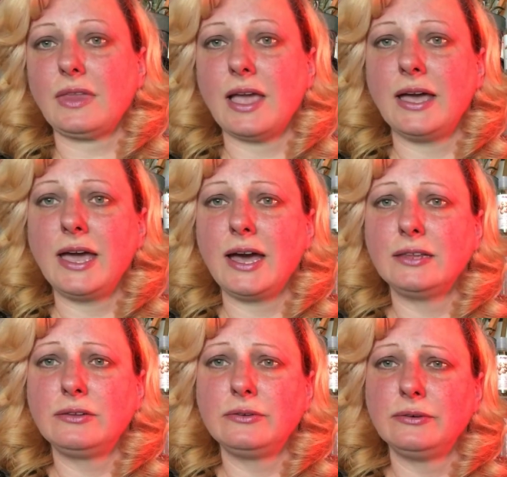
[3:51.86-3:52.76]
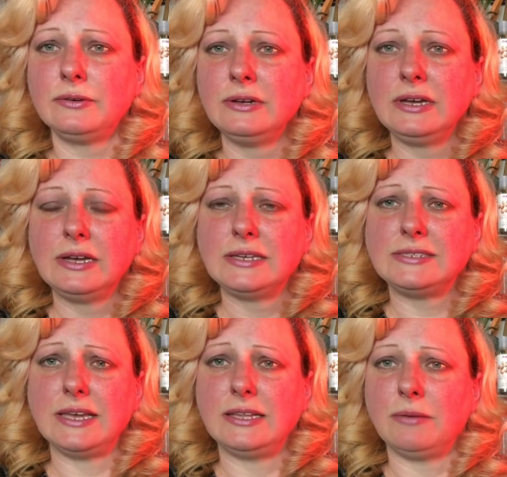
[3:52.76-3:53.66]
I had to
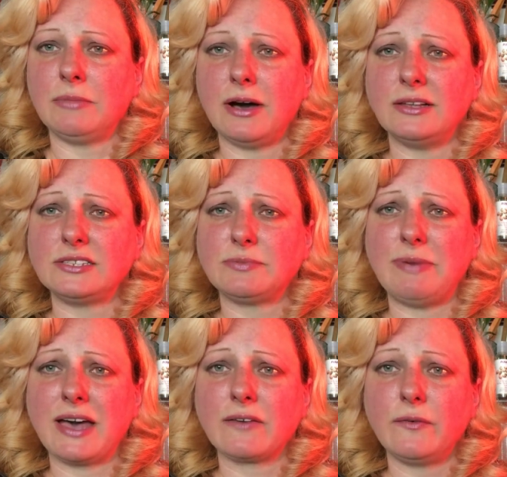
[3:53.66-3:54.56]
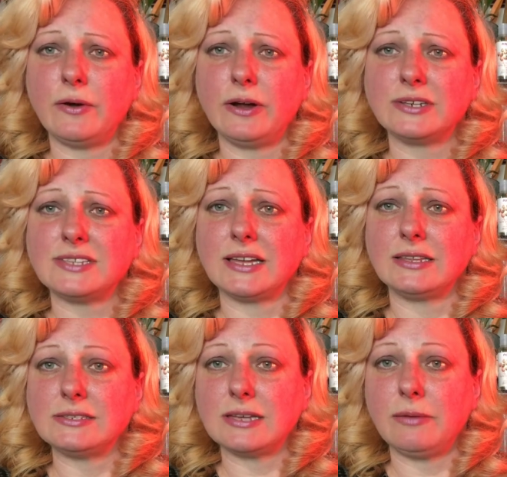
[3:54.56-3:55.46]
say the months backwards, like
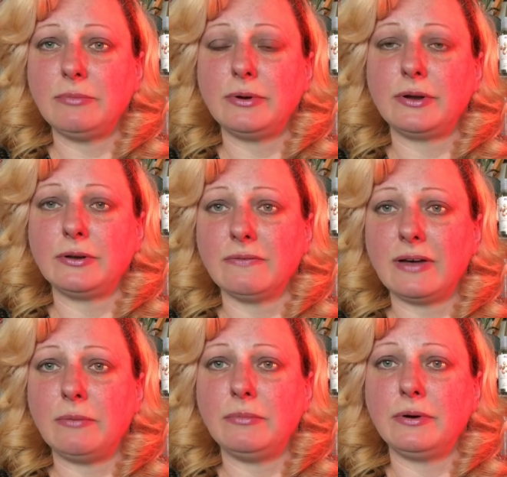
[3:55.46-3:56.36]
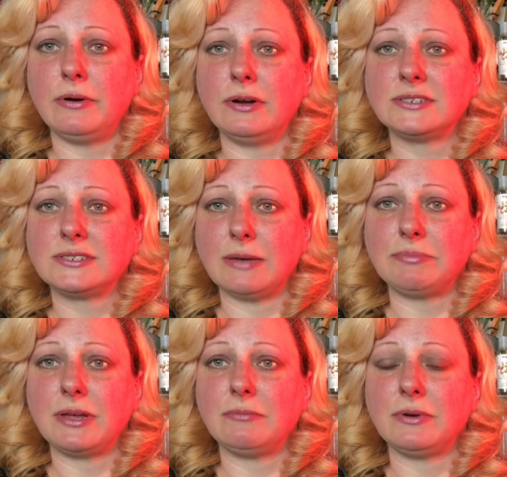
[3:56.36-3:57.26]
December, November,
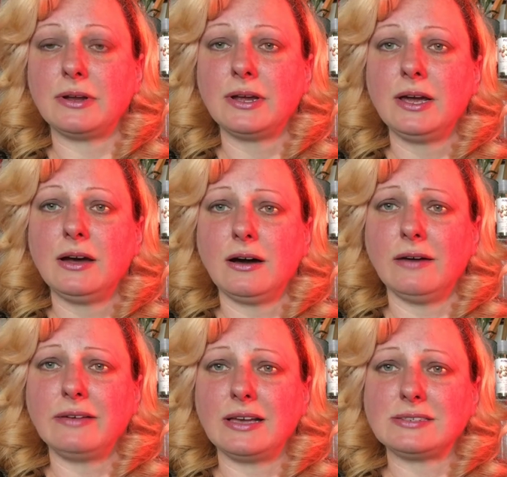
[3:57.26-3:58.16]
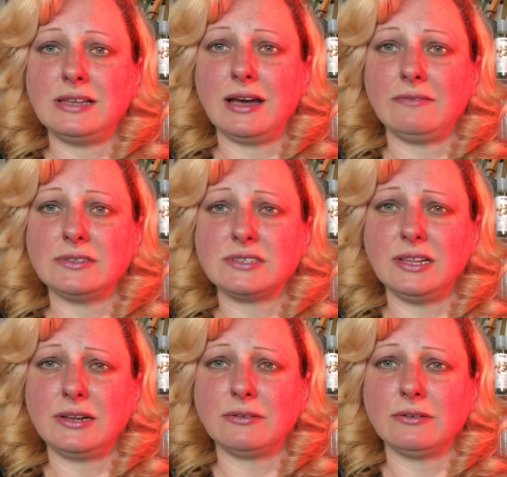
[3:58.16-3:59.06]
September. Obviously I was
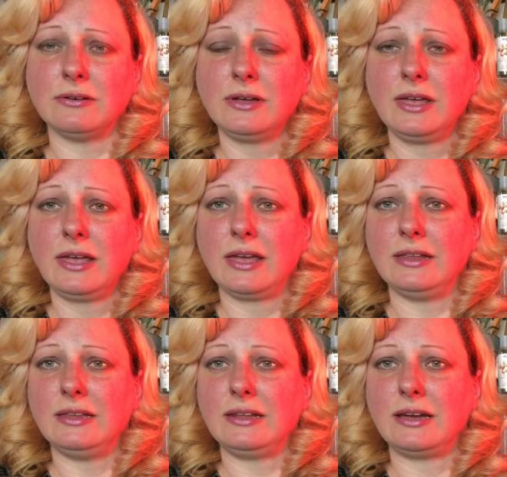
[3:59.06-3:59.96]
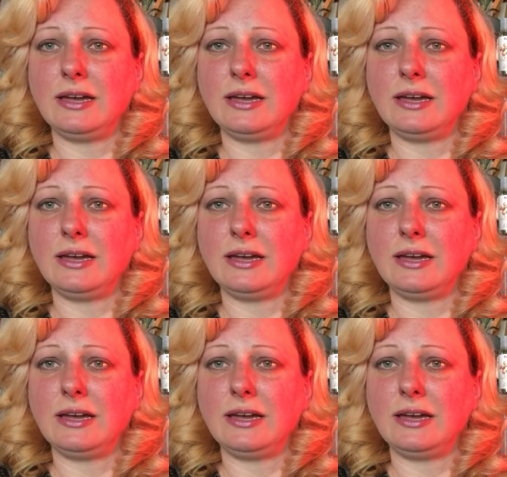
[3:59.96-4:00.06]
little, and then I